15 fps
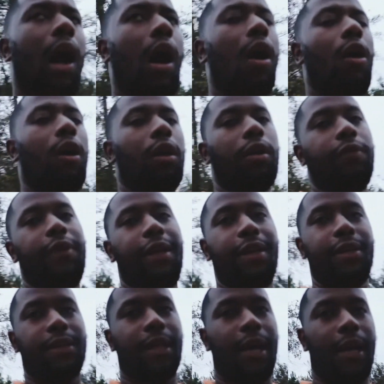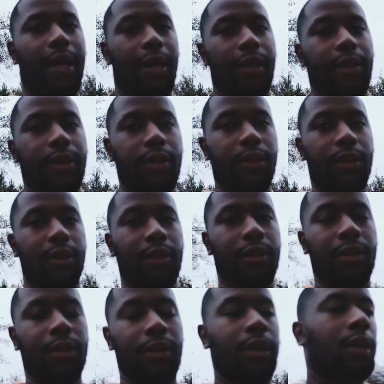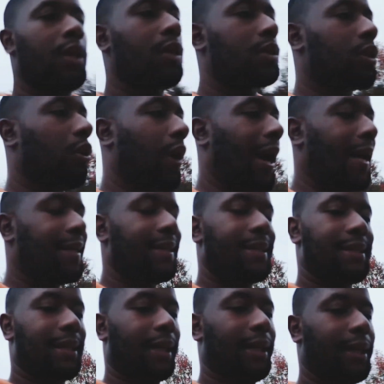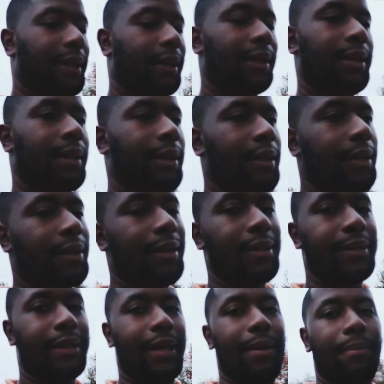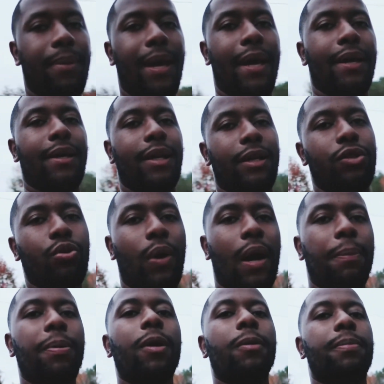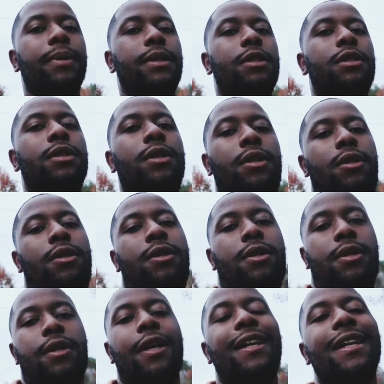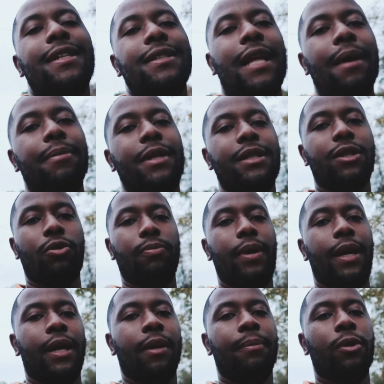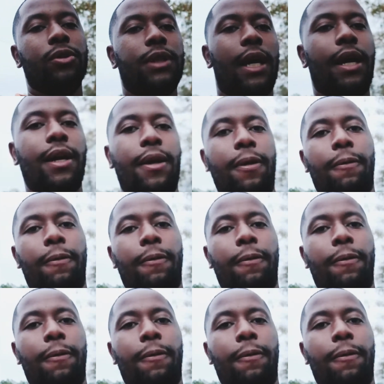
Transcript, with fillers: All of these things. So I just say, let's get back to our purpose. And let's stop disobeying the Most High.